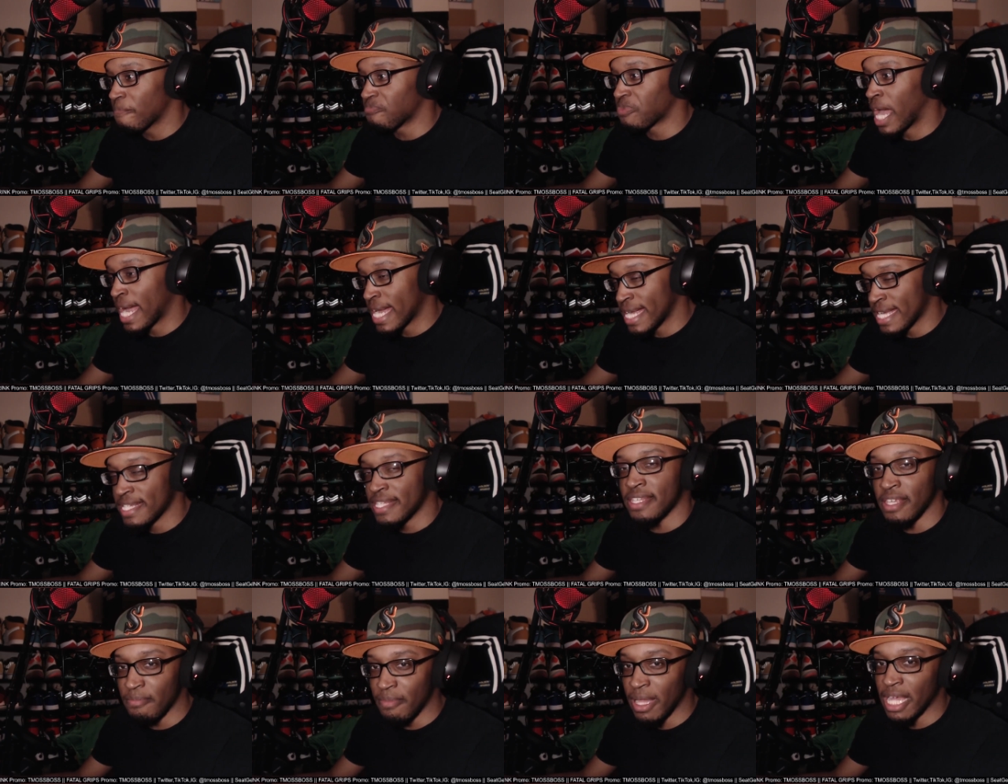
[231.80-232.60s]
I can
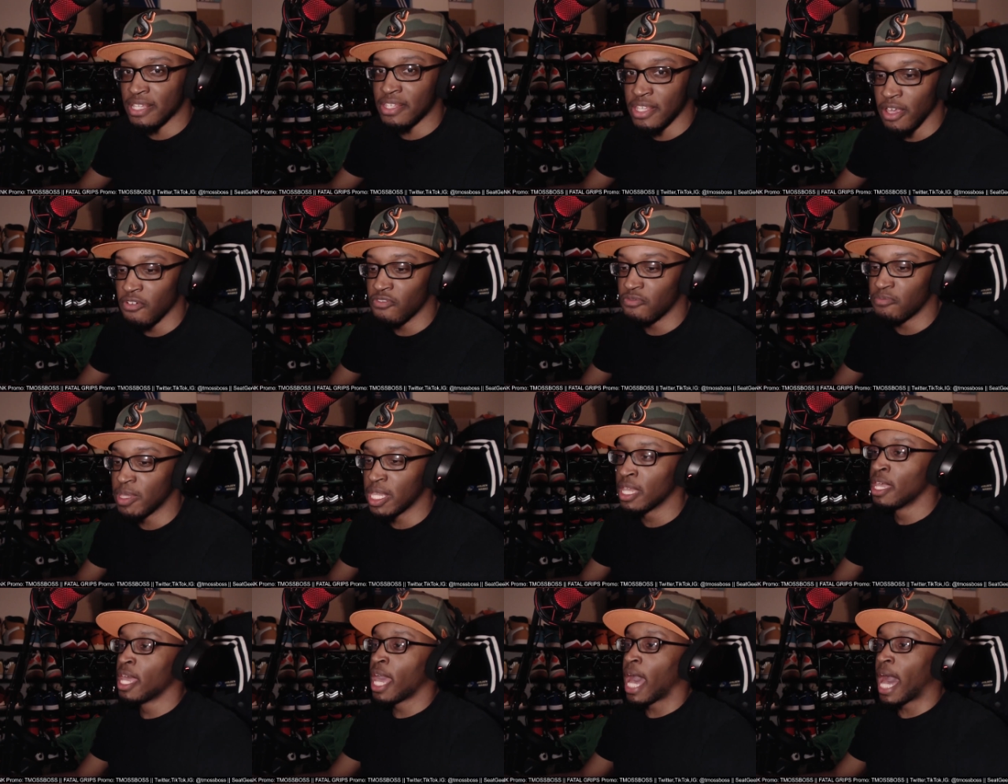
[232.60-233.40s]
see myself
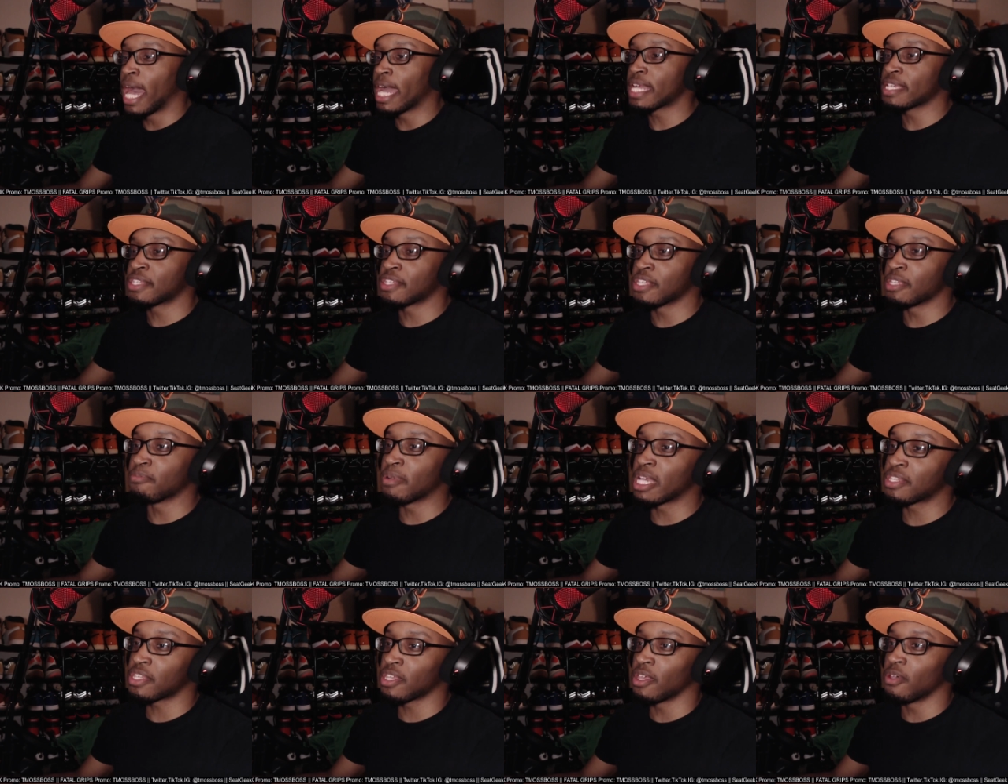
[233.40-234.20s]

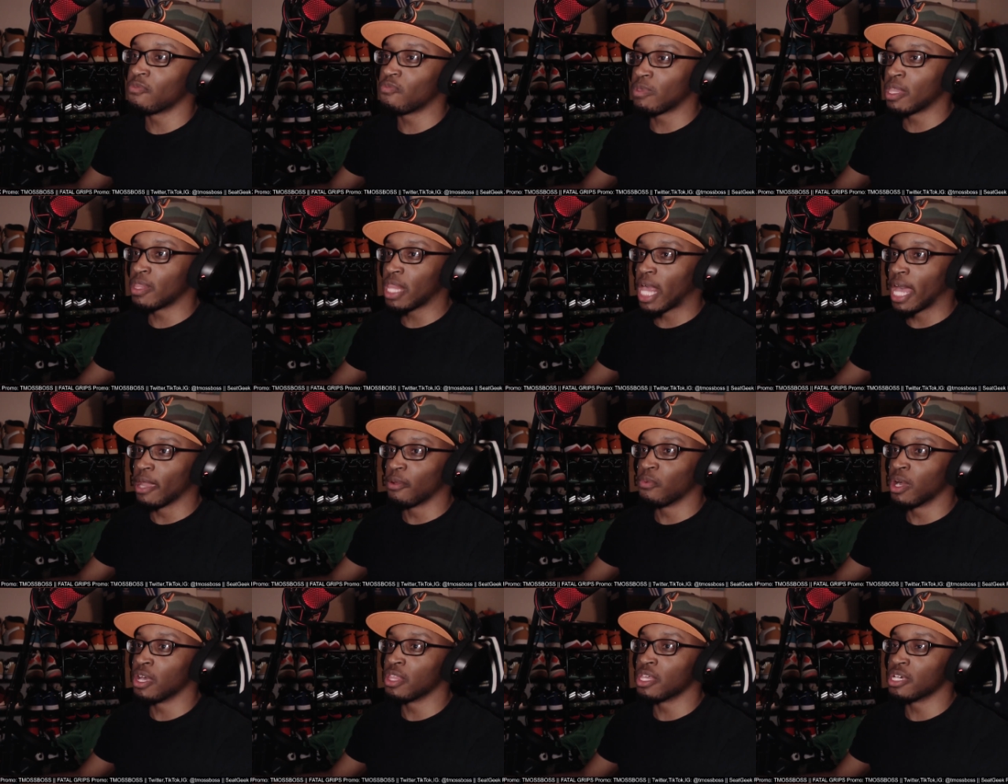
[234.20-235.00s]
like
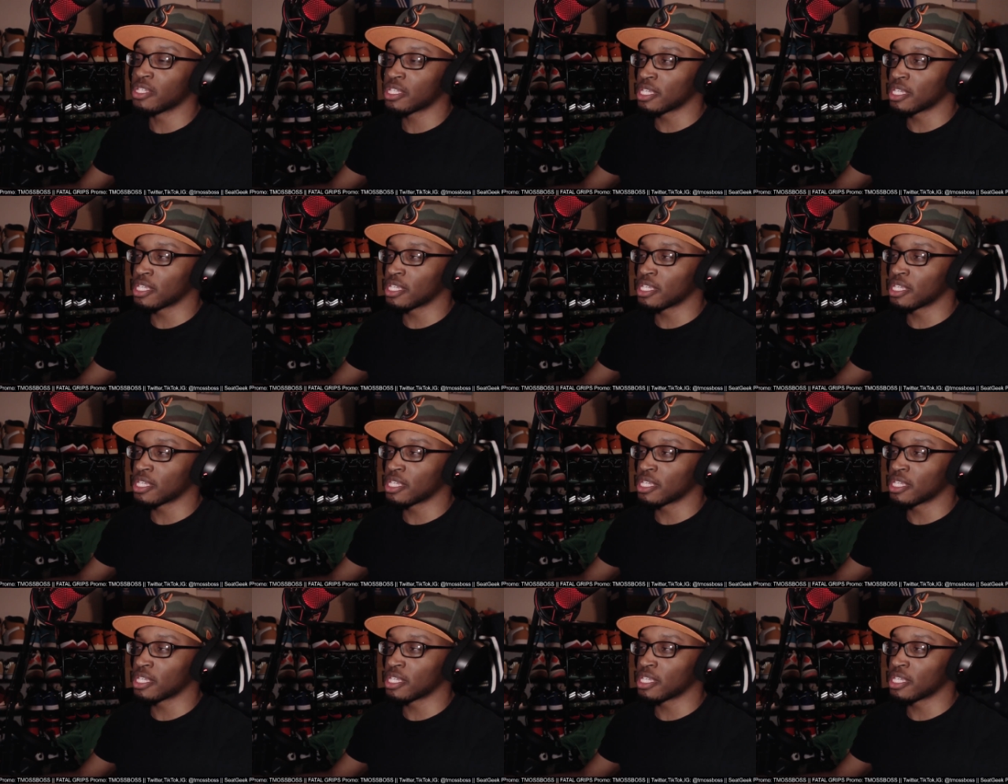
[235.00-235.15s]
one of those,